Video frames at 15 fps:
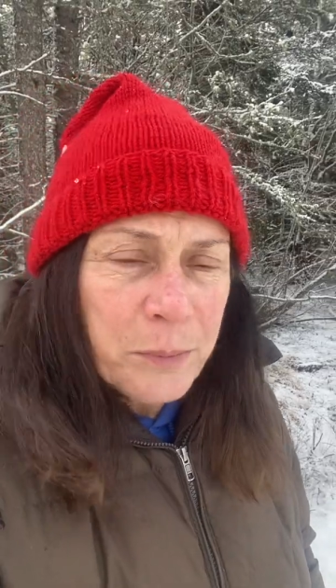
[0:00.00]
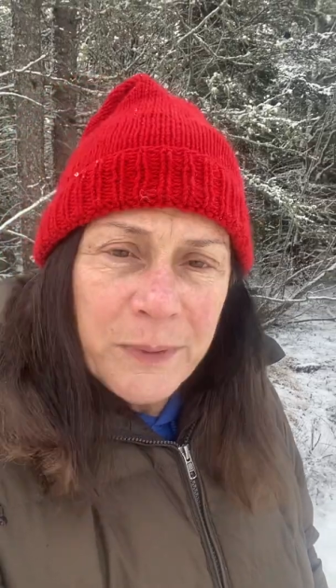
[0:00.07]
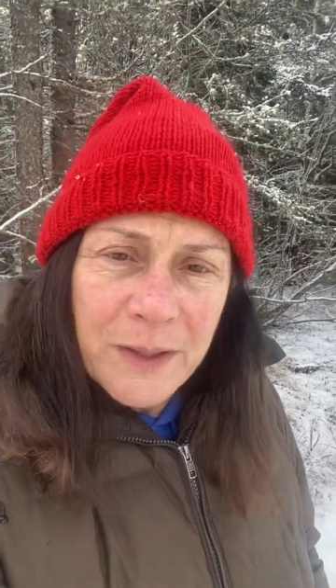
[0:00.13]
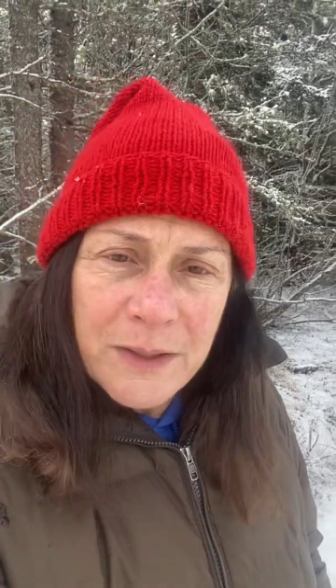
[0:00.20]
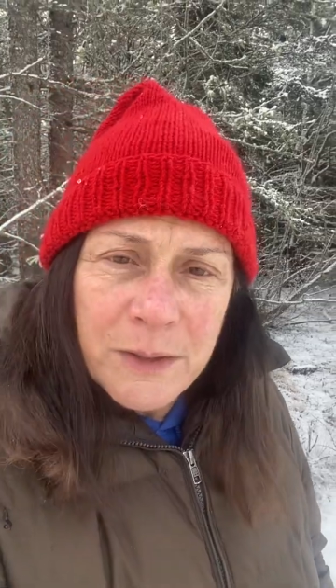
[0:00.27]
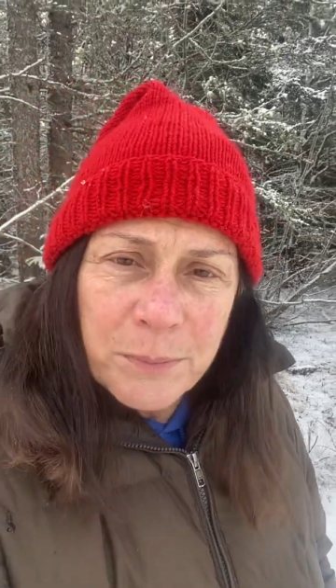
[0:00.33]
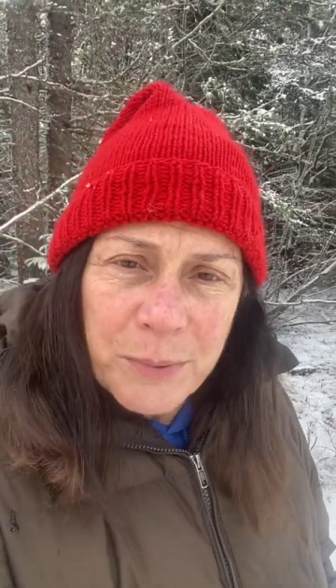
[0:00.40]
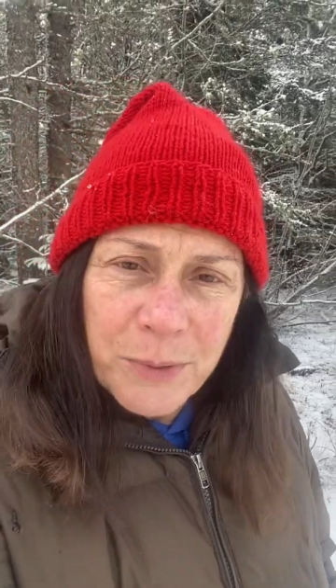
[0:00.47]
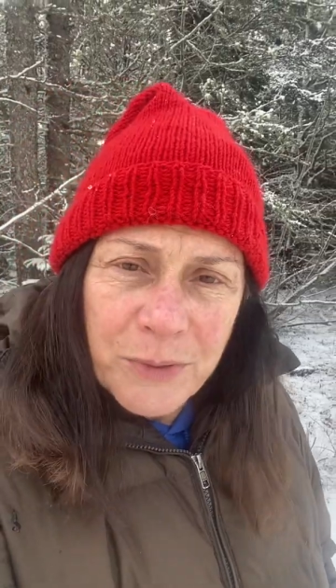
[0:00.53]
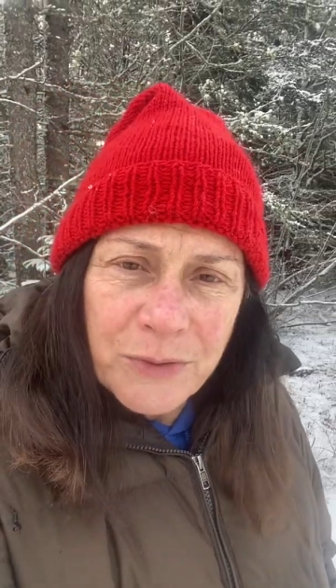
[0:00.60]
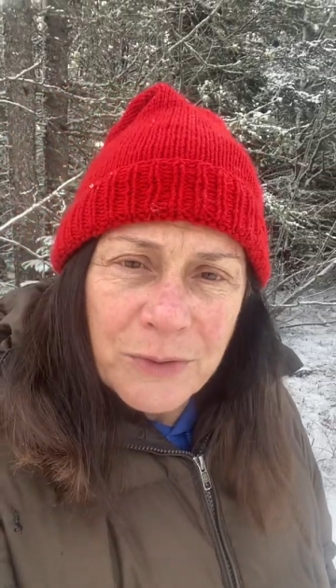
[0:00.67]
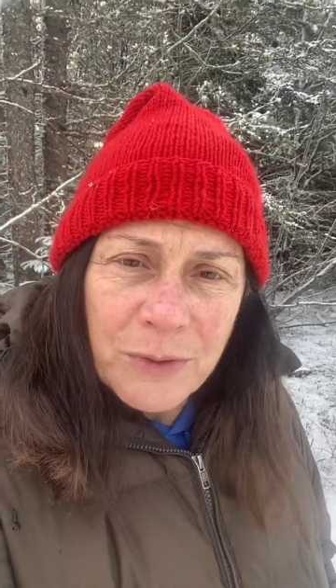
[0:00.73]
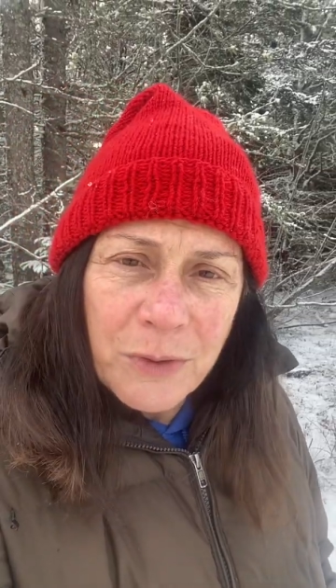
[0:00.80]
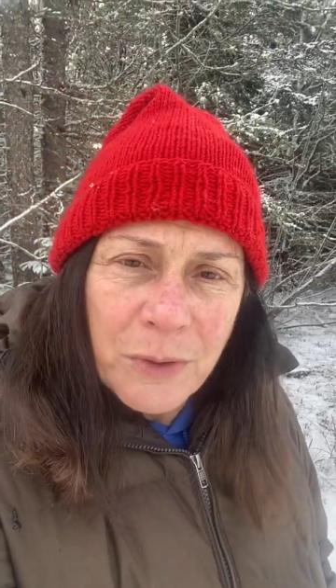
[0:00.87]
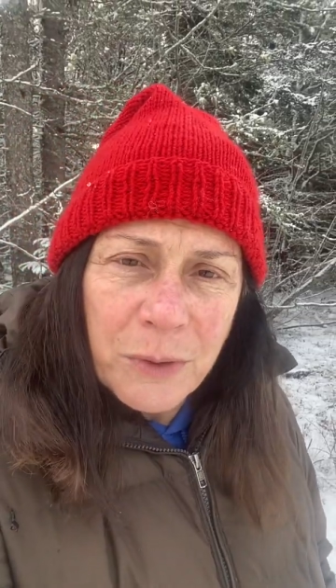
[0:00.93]
being the
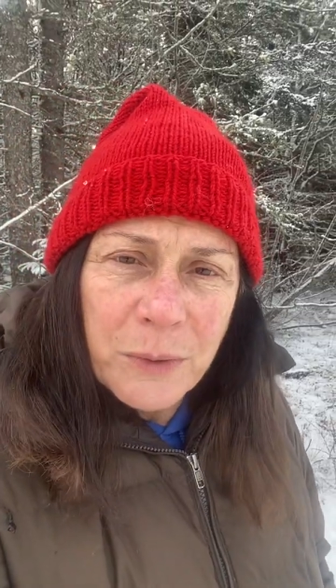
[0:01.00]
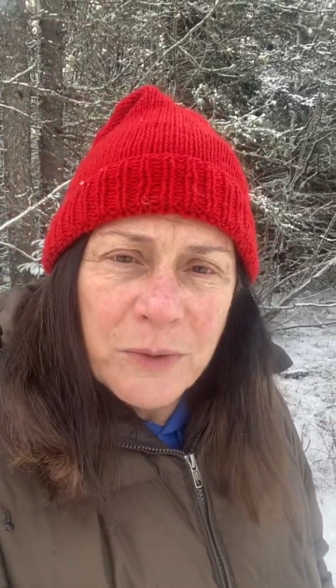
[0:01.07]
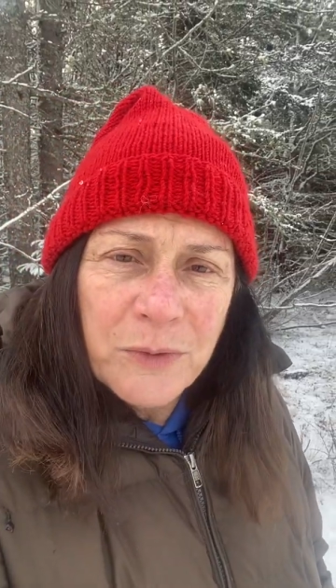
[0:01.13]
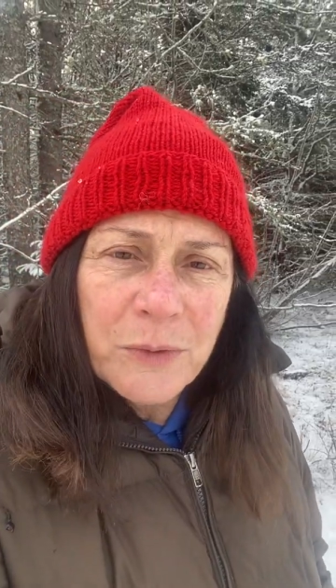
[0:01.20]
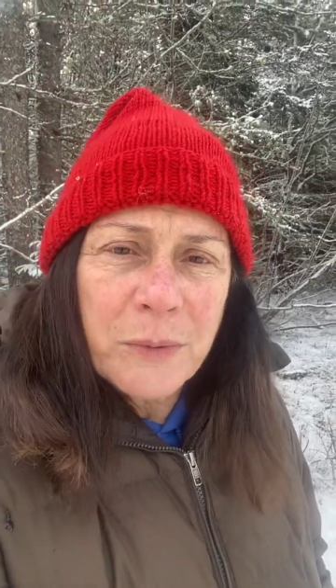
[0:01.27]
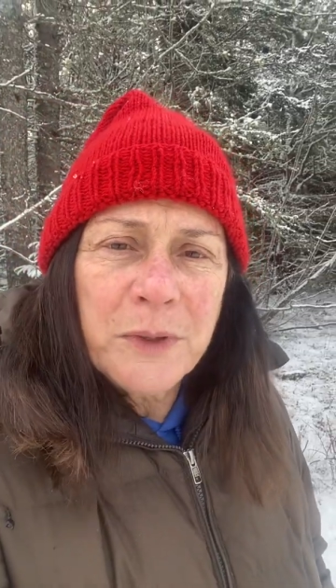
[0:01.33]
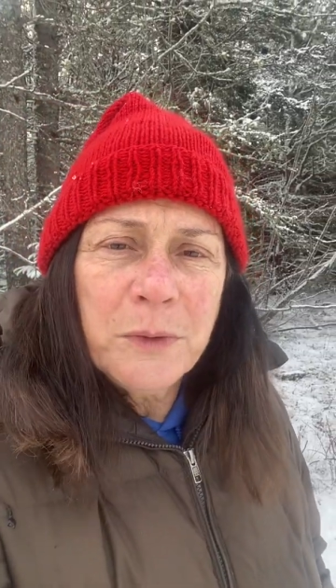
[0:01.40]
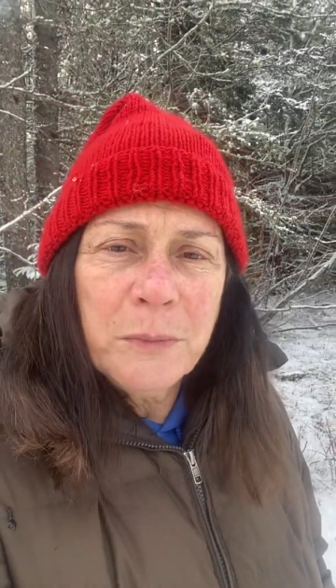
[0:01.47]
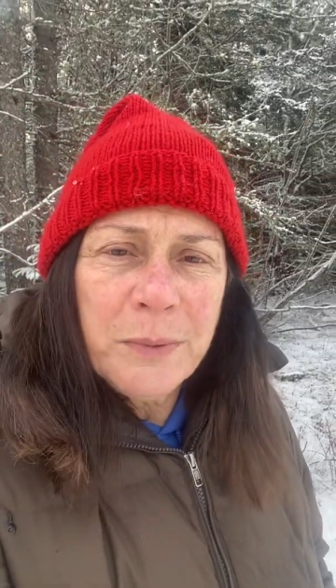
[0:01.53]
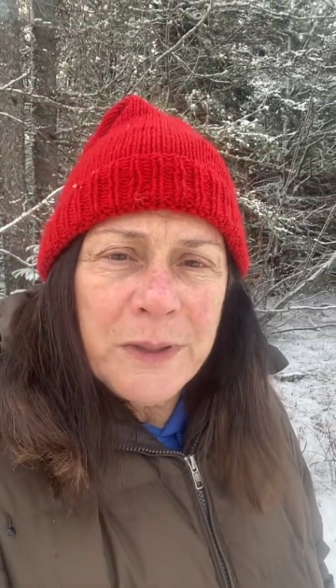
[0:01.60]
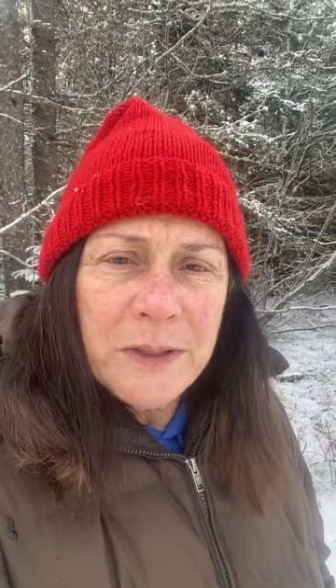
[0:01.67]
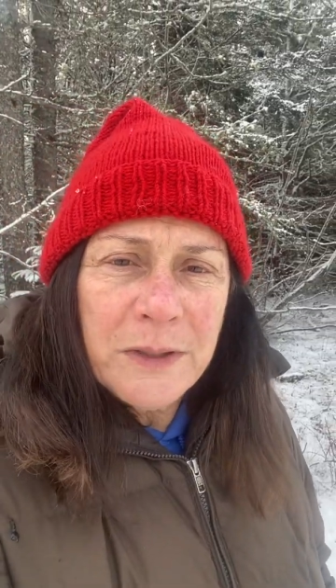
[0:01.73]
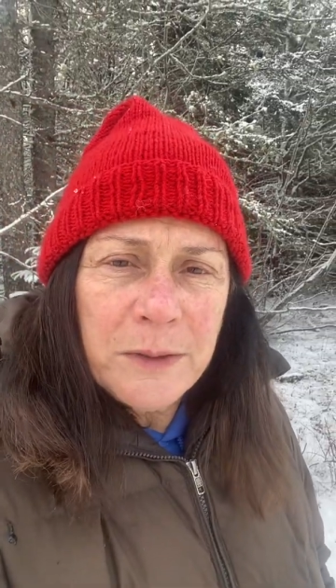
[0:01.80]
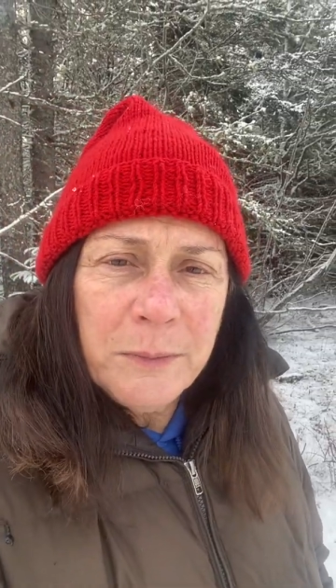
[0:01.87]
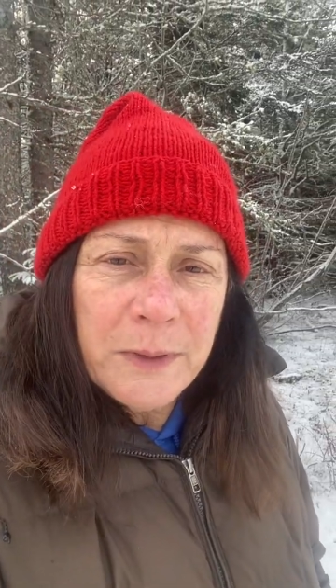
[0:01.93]
person who is going to
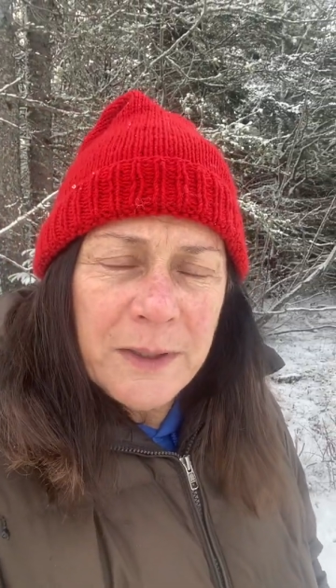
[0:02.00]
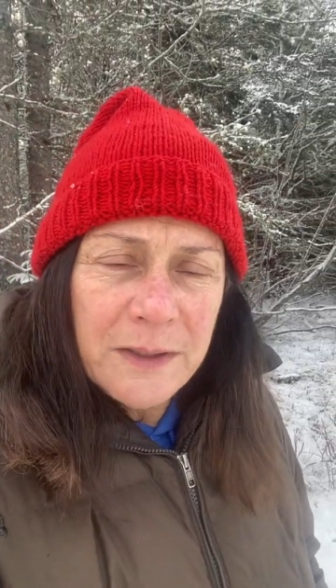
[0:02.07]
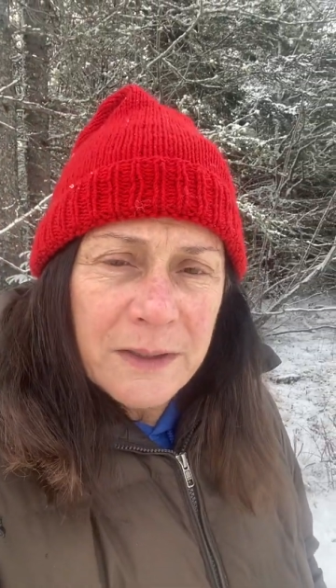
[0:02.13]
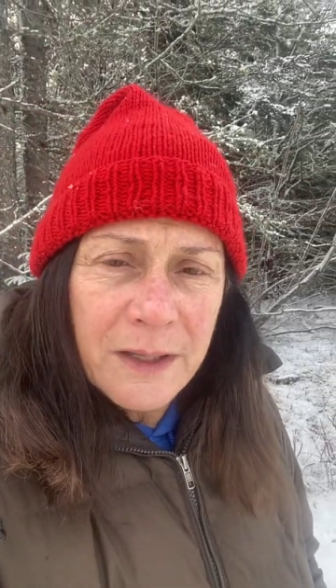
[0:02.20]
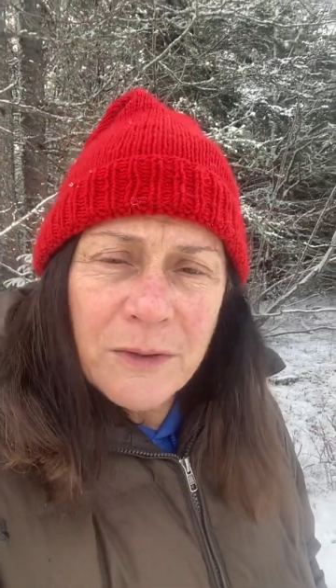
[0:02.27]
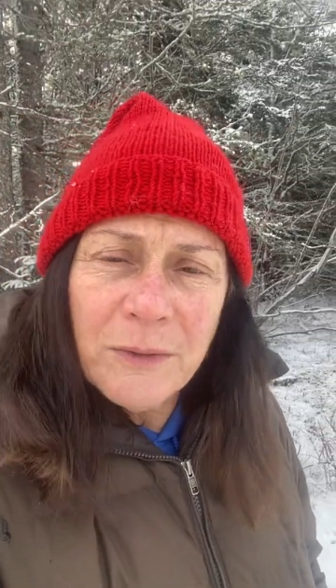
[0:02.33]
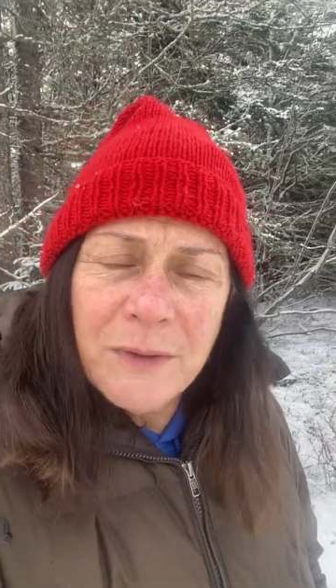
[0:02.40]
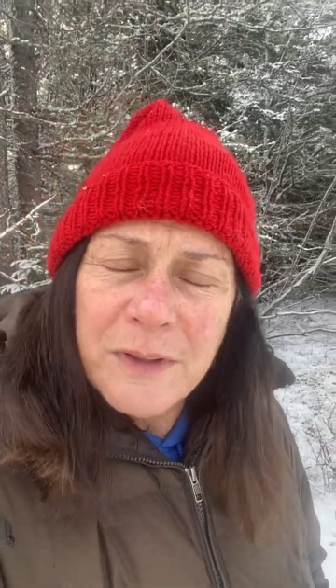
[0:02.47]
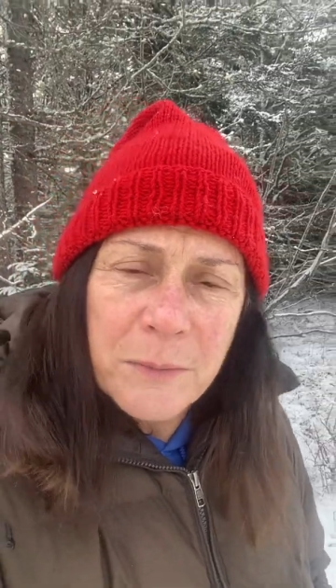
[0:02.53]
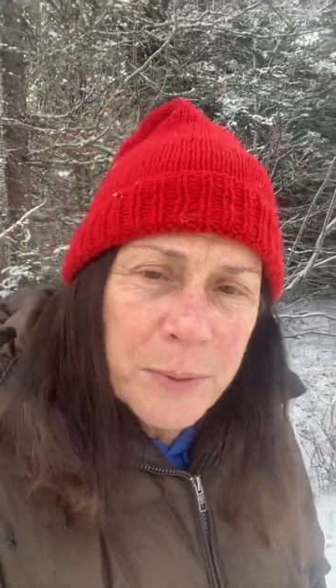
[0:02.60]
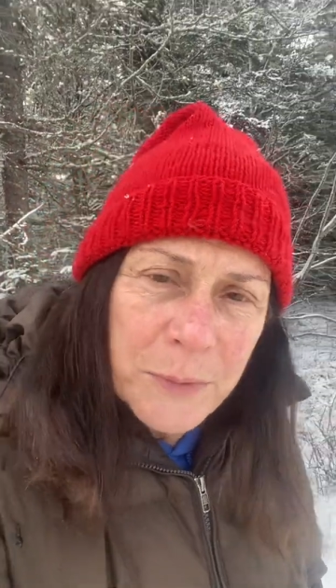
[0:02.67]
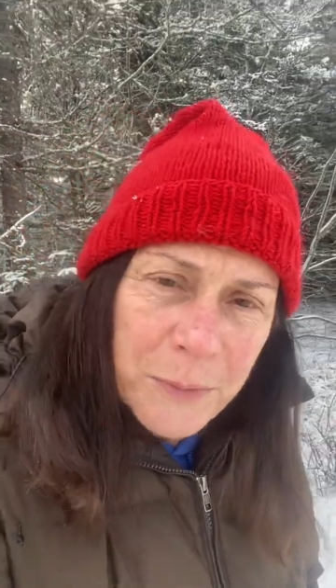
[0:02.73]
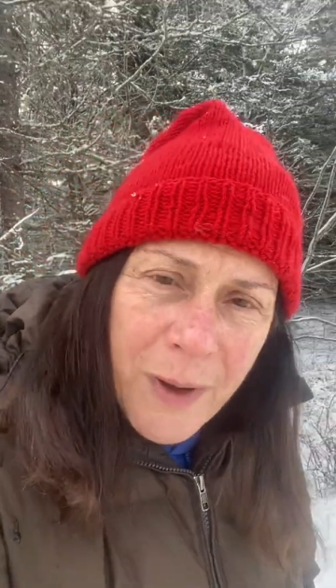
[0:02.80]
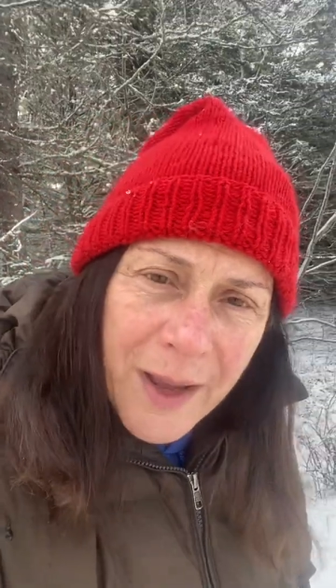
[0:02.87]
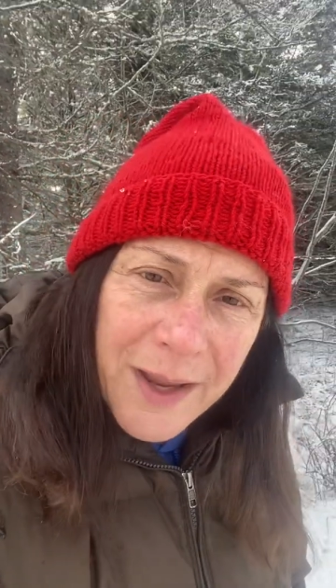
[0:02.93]
be not only the
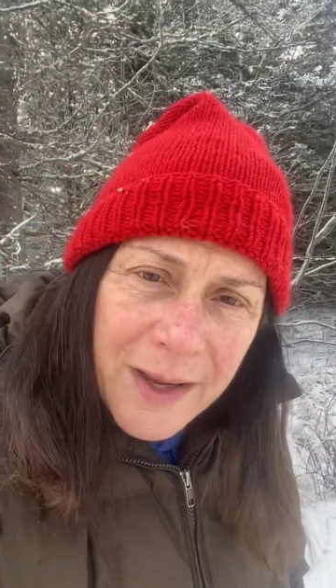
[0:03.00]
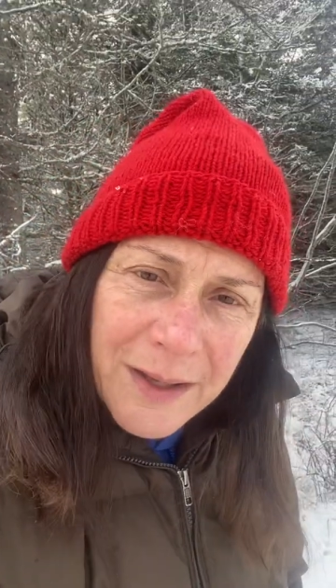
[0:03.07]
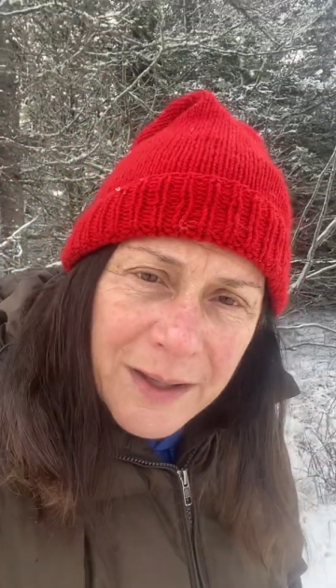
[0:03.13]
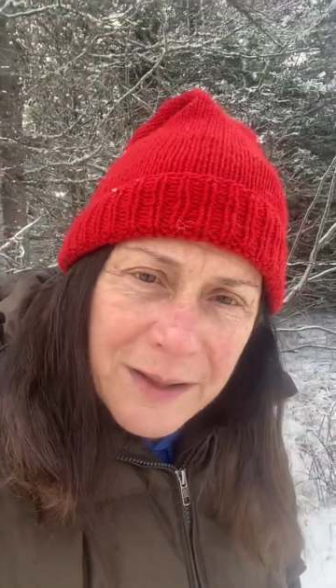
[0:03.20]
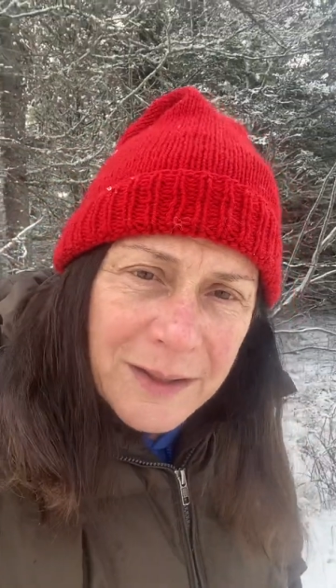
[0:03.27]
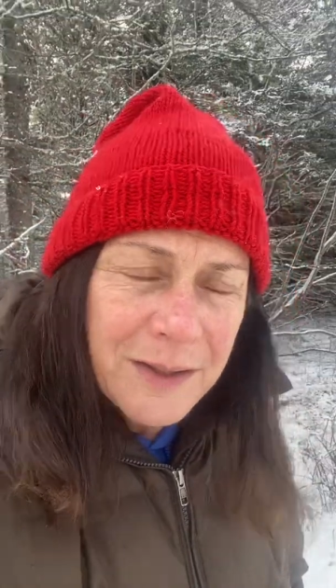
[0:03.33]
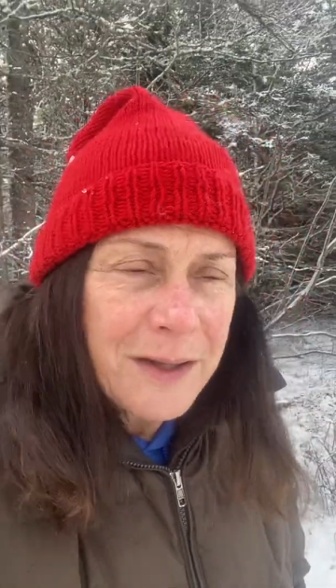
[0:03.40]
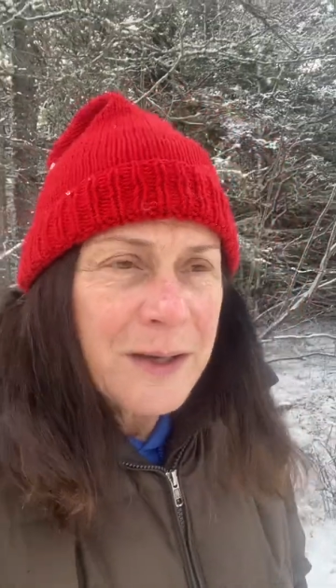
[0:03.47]
pariah,